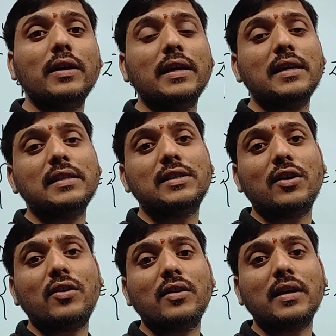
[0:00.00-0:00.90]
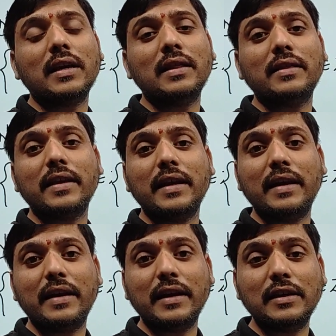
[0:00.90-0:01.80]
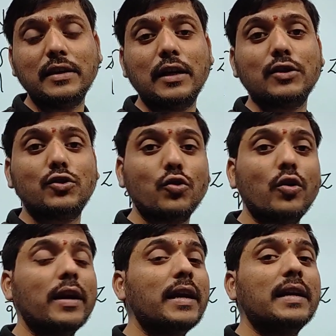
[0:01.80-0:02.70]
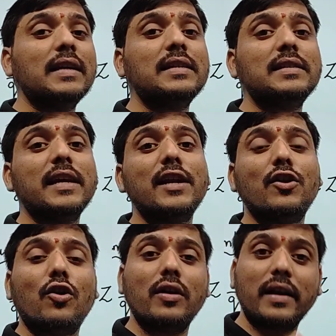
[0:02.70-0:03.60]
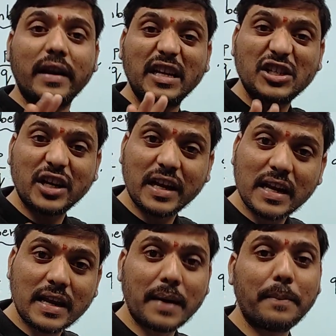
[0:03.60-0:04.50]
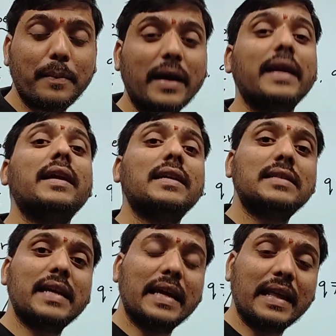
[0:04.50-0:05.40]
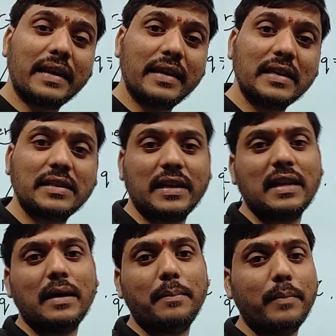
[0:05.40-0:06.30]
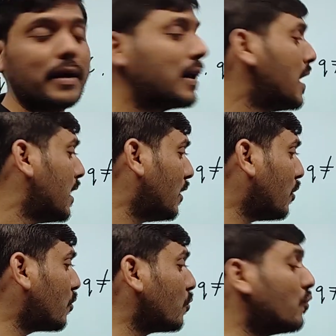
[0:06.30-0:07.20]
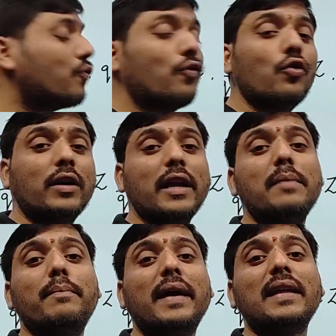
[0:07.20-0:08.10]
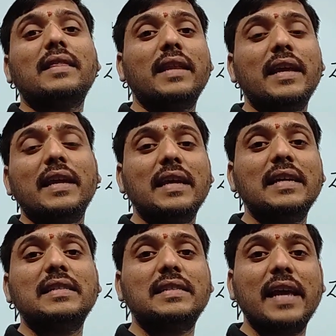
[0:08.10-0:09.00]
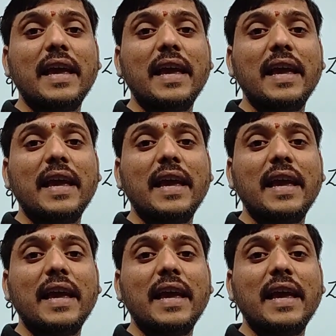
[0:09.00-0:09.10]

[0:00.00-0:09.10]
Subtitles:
is not in the integer, so it is a not rational number. It is a irrational number. Now root 14 by 3 is